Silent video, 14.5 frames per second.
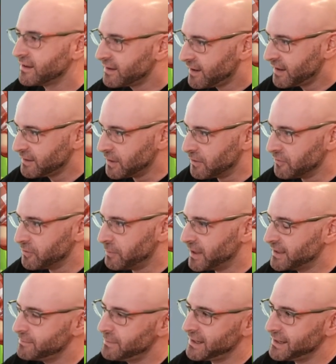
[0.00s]
Hello, everybody.
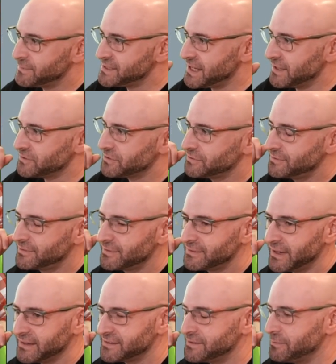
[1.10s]
My name is Andrew.
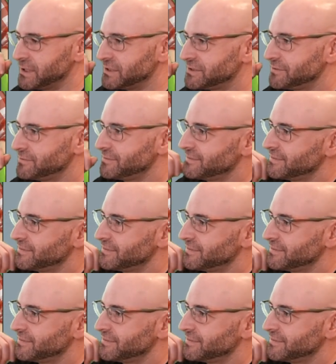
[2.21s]
Nice to meet you.